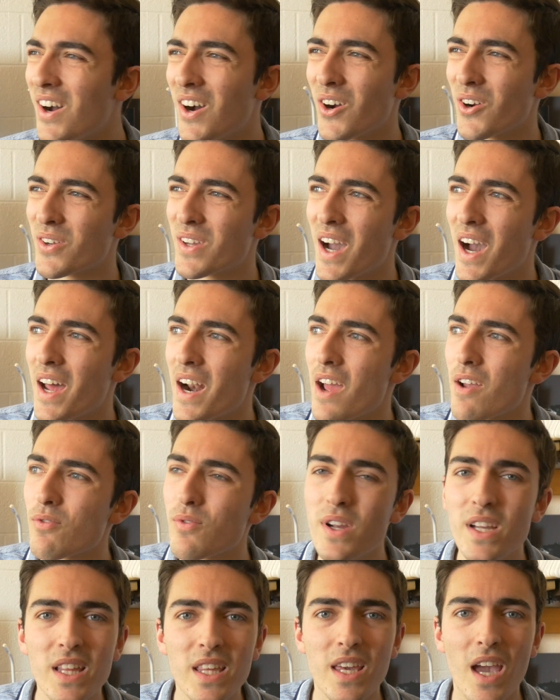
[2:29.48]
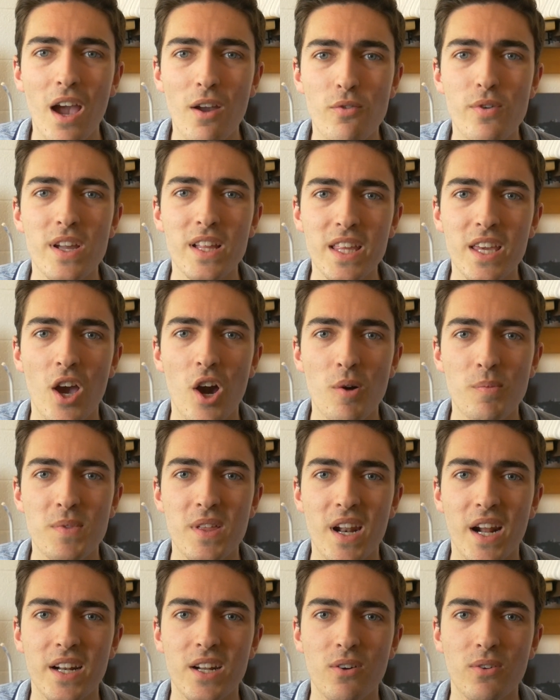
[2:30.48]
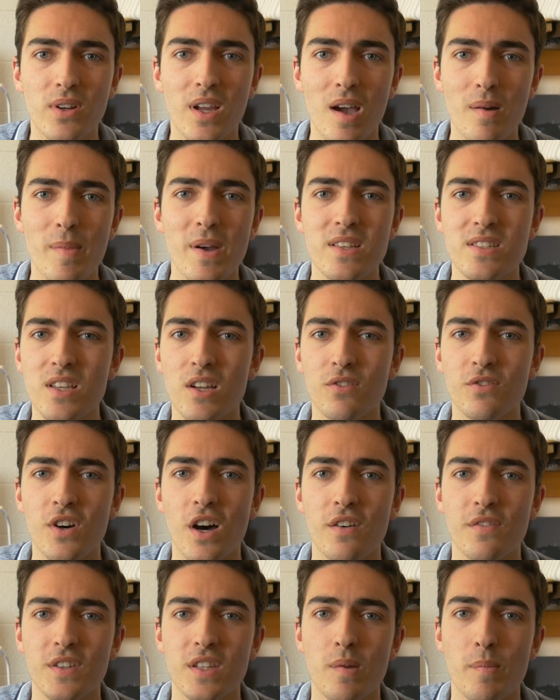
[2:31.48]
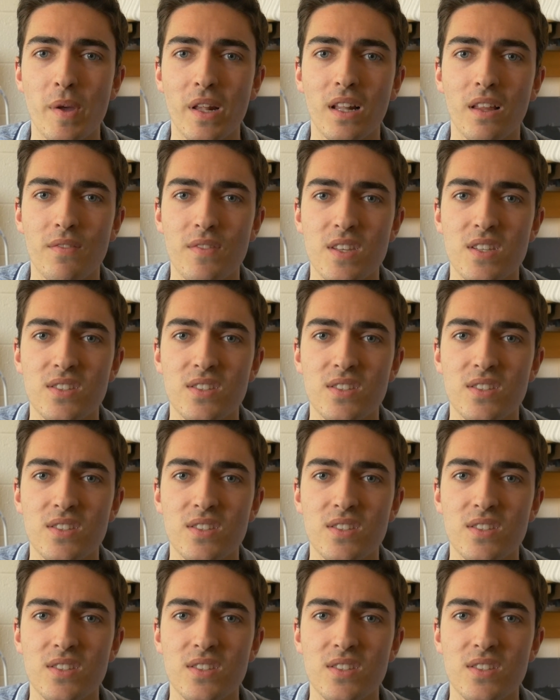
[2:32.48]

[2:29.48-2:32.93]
Oh god, I really, I really hope that I don't cut myself off in the middle of